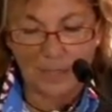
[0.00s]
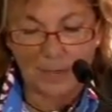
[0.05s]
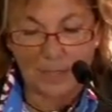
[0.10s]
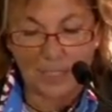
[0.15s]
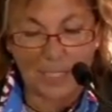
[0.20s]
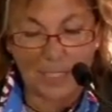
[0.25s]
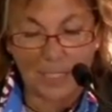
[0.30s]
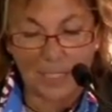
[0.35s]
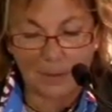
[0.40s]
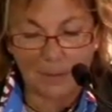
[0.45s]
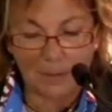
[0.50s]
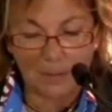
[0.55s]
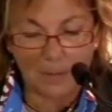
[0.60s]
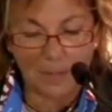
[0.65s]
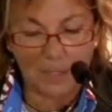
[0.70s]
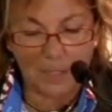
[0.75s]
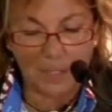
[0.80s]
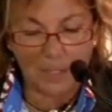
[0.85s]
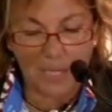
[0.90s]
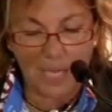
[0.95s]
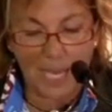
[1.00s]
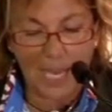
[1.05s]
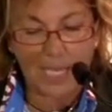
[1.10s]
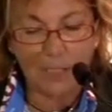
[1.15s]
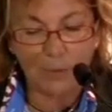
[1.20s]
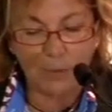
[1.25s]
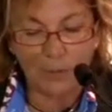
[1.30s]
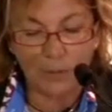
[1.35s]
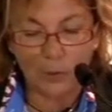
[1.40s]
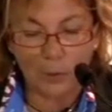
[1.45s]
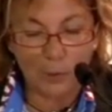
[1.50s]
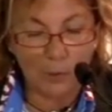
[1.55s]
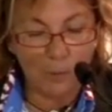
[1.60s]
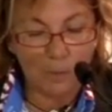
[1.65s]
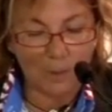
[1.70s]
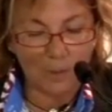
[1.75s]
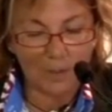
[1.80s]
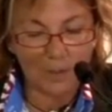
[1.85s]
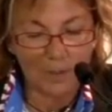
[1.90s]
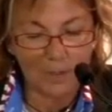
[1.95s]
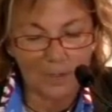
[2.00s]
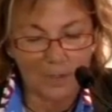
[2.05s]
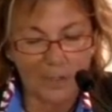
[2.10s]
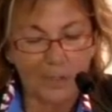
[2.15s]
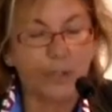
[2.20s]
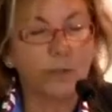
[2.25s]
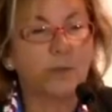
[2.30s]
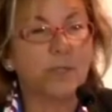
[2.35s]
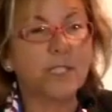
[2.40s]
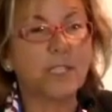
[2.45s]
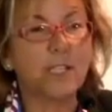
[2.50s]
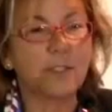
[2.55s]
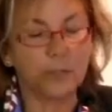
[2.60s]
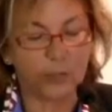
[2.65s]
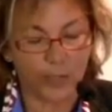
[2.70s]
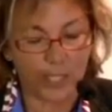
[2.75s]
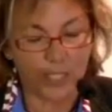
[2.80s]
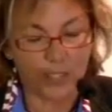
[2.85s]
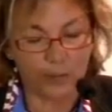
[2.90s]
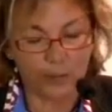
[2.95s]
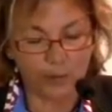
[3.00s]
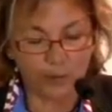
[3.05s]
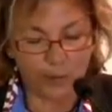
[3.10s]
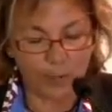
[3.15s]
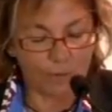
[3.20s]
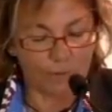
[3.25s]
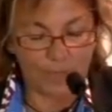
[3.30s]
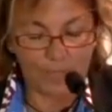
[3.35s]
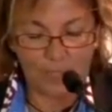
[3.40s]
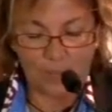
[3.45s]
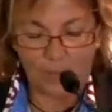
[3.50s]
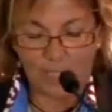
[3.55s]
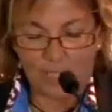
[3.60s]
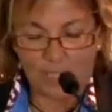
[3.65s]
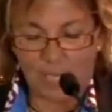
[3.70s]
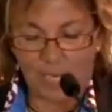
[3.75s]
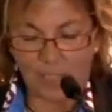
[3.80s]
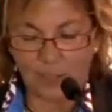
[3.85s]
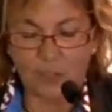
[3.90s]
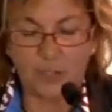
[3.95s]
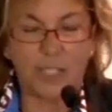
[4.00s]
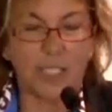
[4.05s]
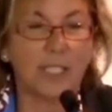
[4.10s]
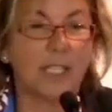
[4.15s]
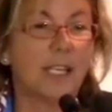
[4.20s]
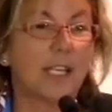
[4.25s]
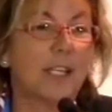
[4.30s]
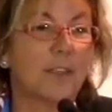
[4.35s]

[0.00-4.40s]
like Hayward Cooper, who in those days drove the only taxi,